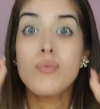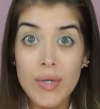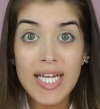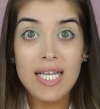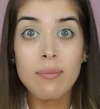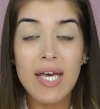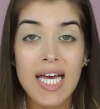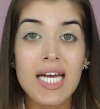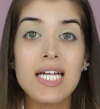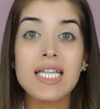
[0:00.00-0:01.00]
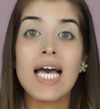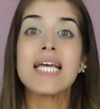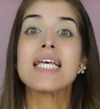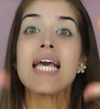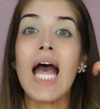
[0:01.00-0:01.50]
really pink,
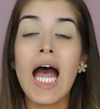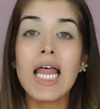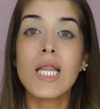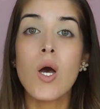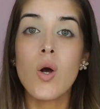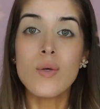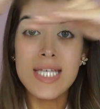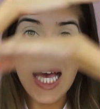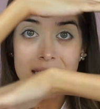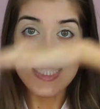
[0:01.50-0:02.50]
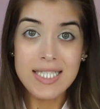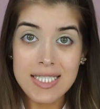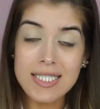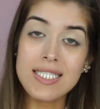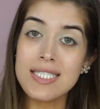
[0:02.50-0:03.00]
like hello, yes,
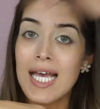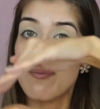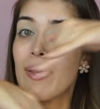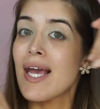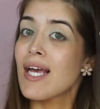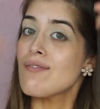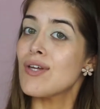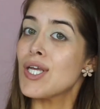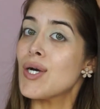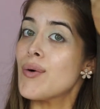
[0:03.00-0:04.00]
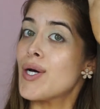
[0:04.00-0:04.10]
this is a pink video.